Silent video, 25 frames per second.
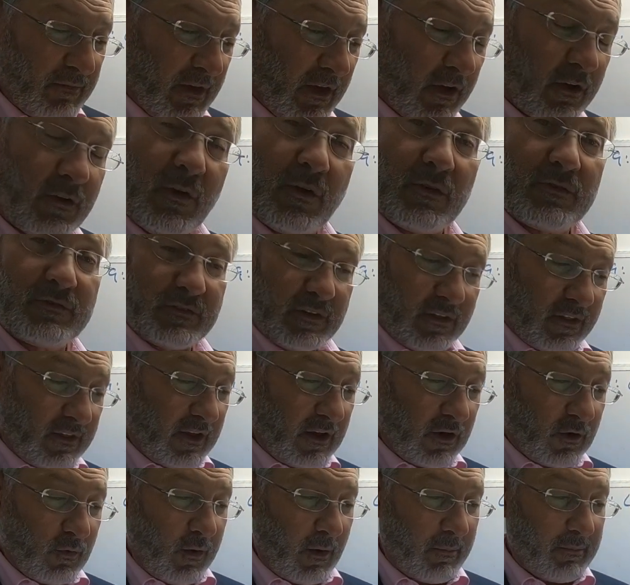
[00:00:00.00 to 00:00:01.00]
It goes to the
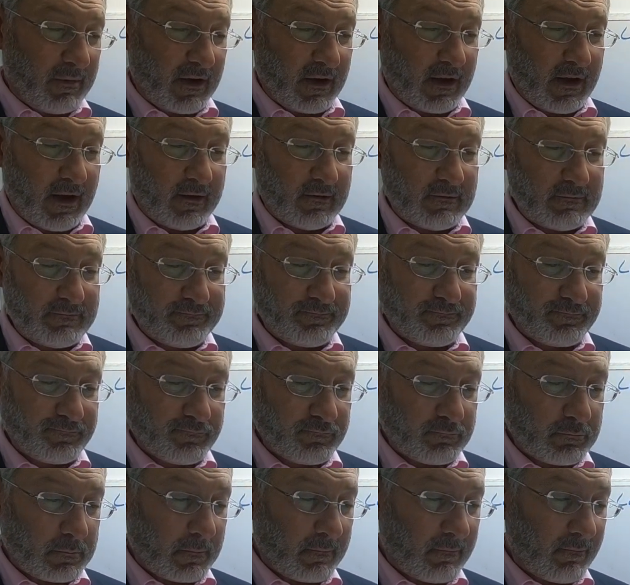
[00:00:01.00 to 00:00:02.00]
equipment account.
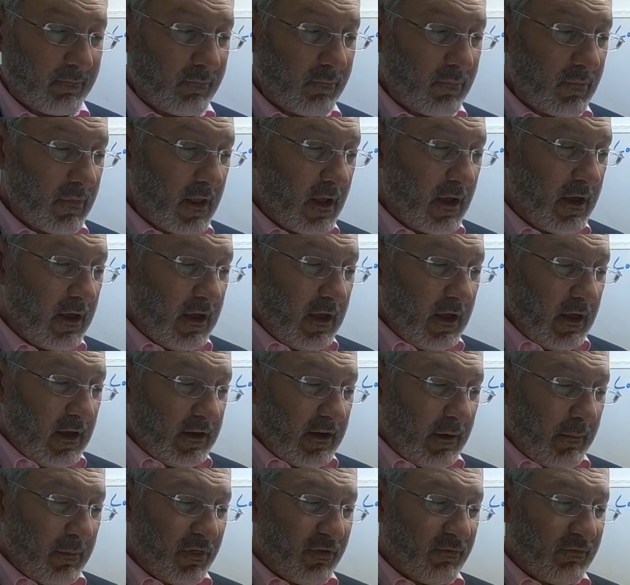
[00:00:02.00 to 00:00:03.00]

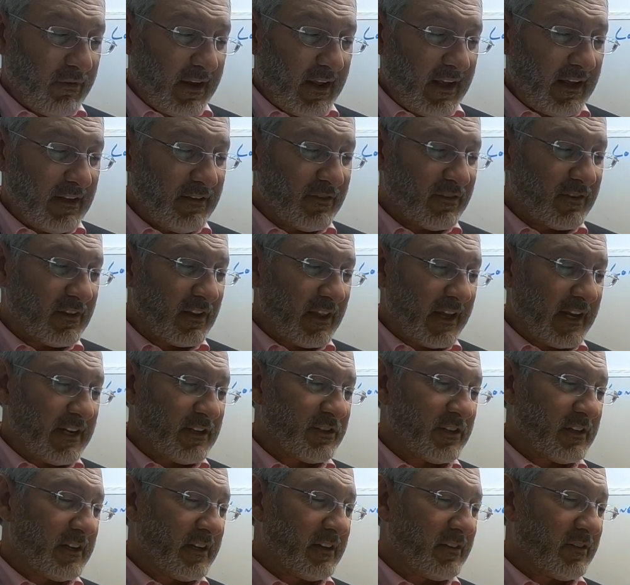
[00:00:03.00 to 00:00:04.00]
Number 3,
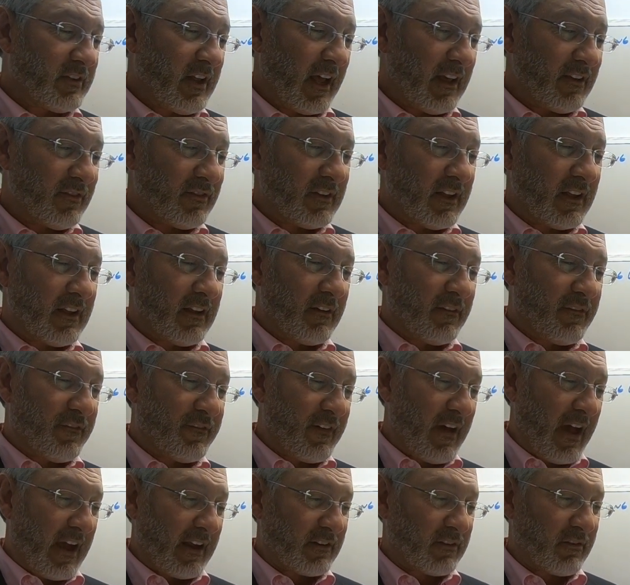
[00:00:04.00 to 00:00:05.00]
installation and testing of
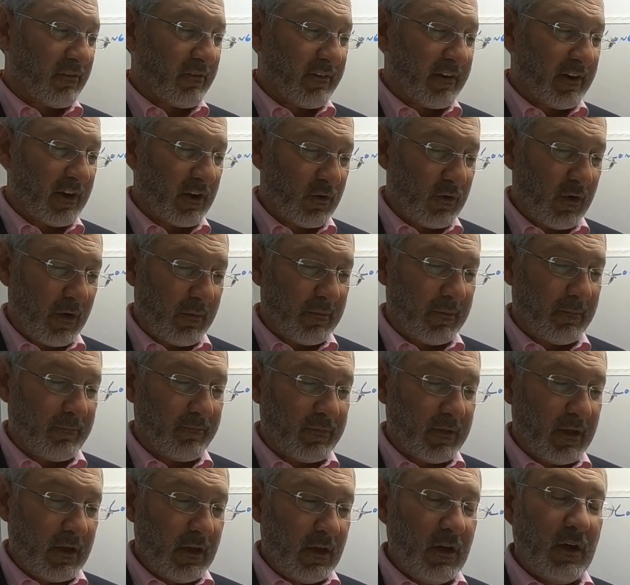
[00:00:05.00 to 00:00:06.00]
factory equipment.
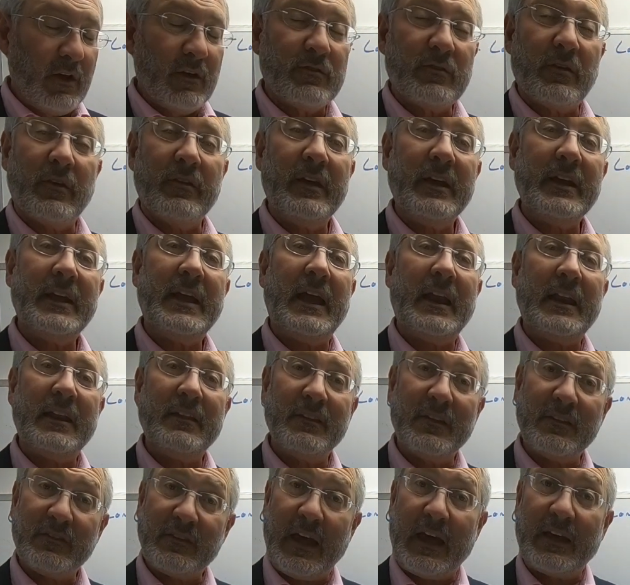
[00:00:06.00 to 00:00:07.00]
So they're getting
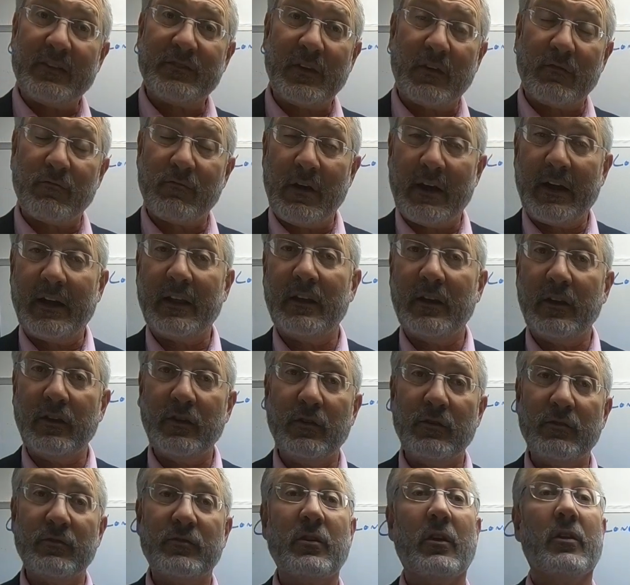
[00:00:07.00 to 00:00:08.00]
this asset ready to
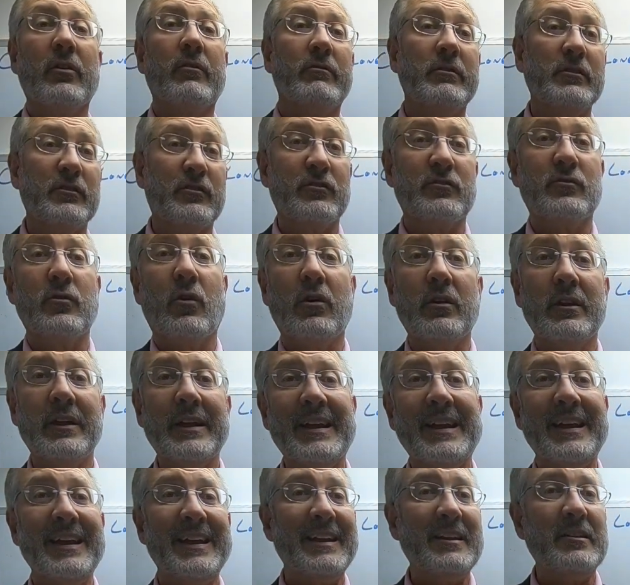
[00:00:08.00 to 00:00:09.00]
use, so they're
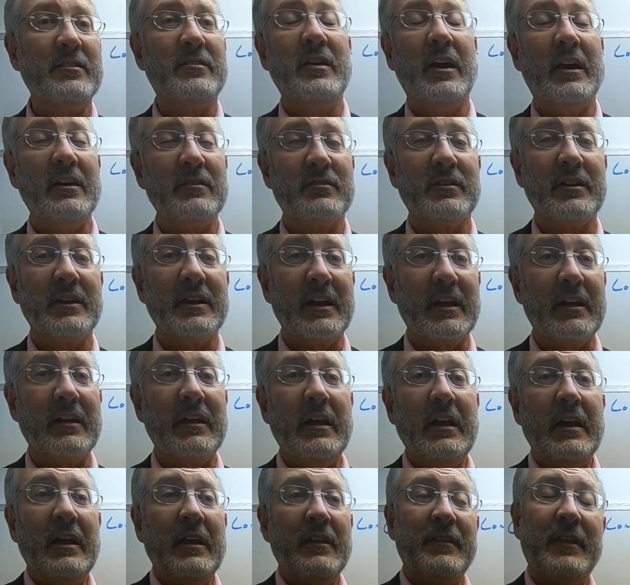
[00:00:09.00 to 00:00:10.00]
installing it and testing it.
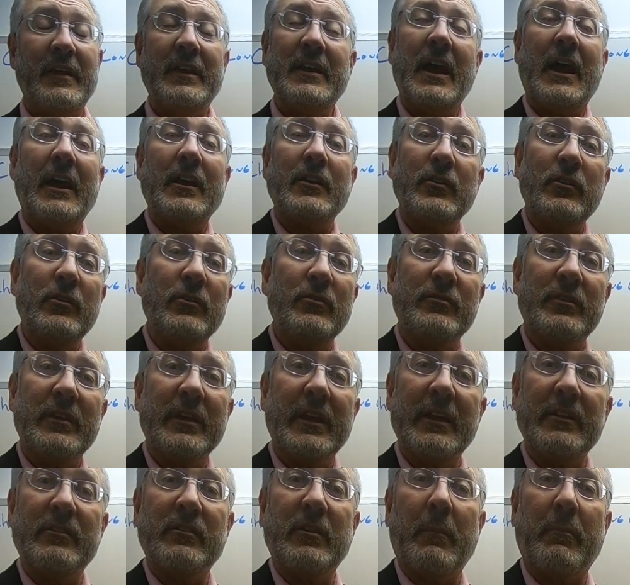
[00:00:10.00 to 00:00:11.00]
They're not using
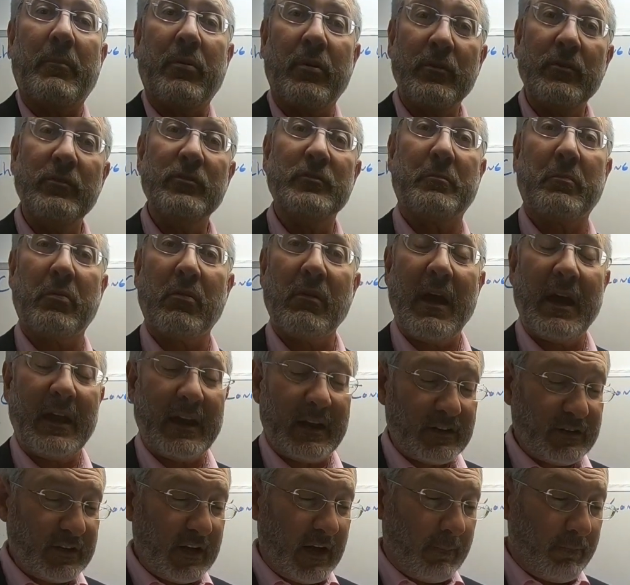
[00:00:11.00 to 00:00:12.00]
it to produce
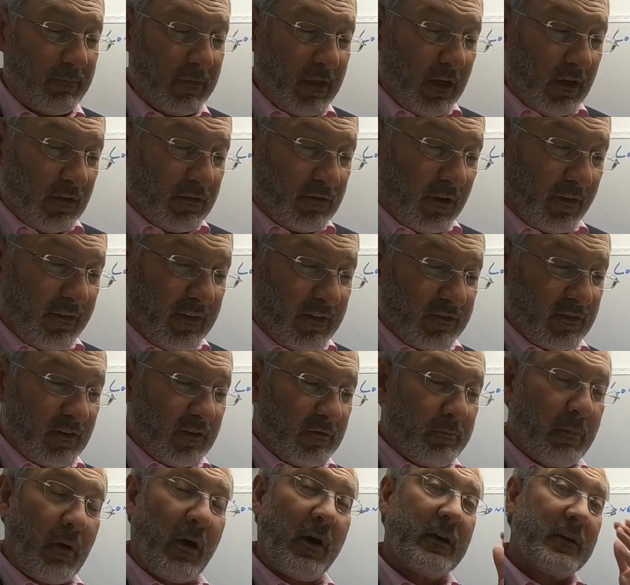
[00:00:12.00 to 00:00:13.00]
product yet, so this
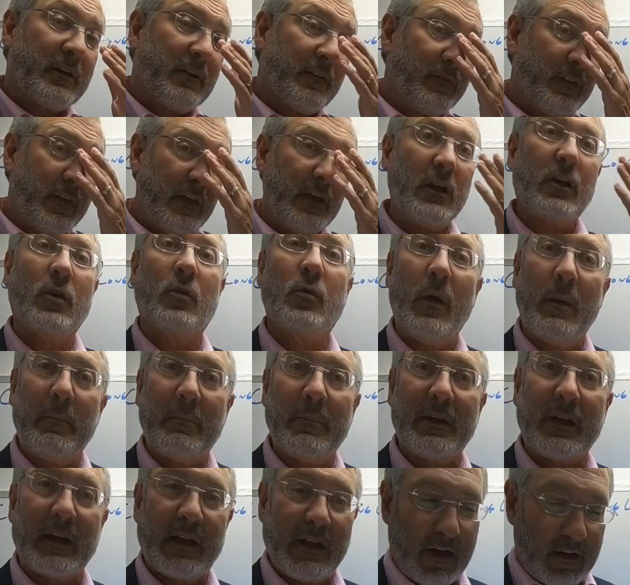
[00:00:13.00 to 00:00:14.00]
is part of the
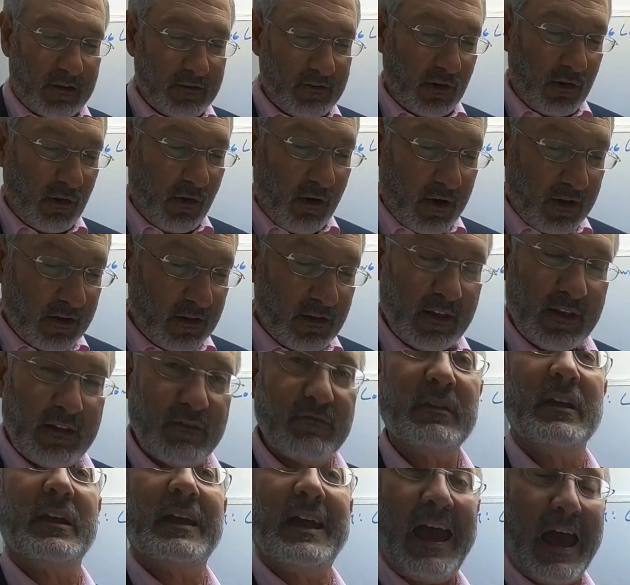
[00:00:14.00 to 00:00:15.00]
equipment account, the
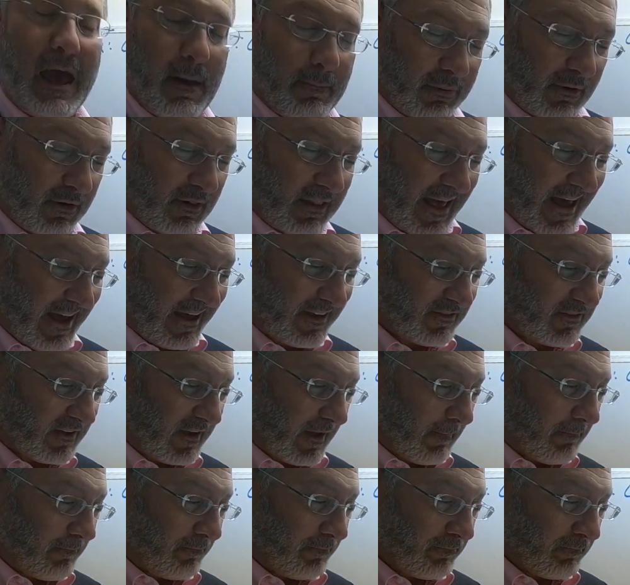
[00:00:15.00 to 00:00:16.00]
long-lived capital
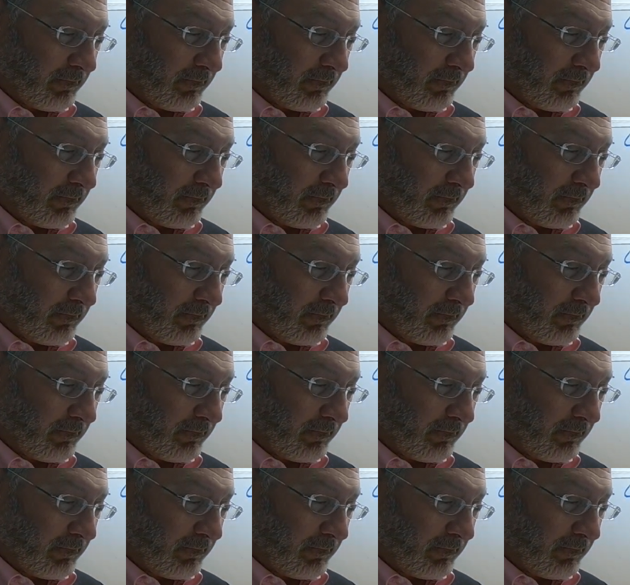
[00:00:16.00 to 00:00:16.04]
asset.